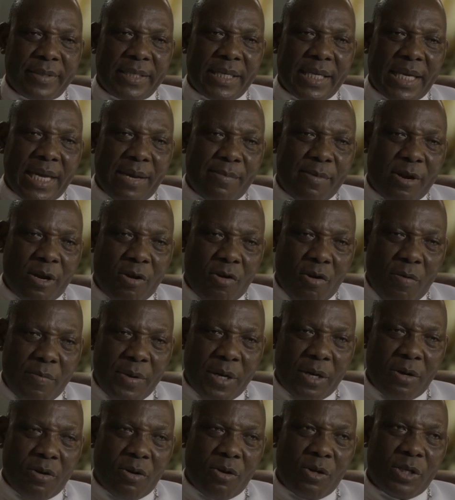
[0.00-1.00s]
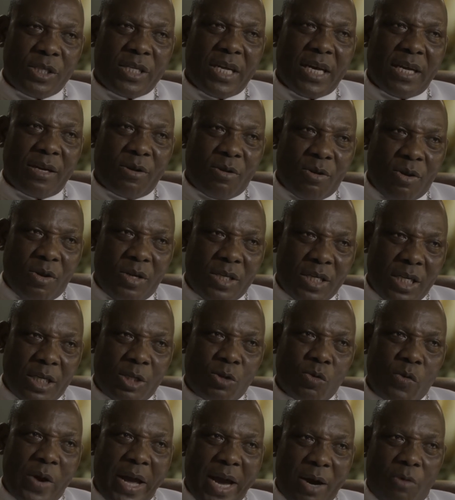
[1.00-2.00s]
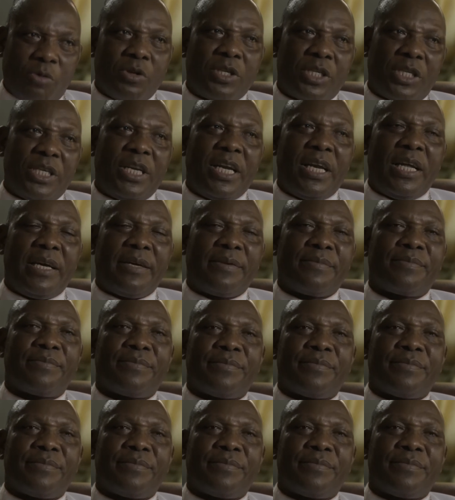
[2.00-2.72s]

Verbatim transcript: He kept on coming closer and closer to where I was kneeling.